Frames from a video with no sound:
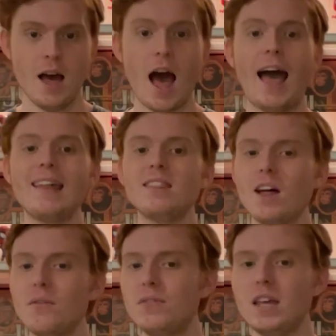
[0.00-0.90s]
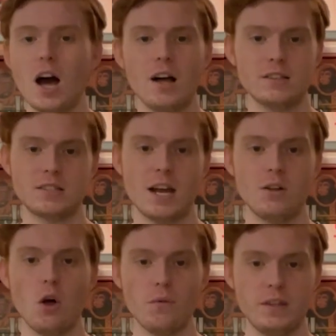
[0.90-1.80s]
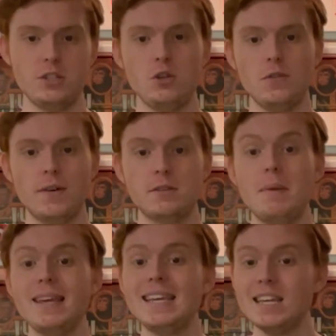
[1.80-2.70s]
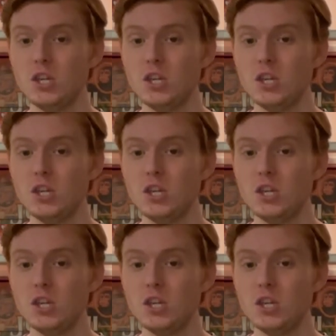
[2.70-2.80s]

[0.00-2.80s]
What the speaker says: I love the art style of this universe, making it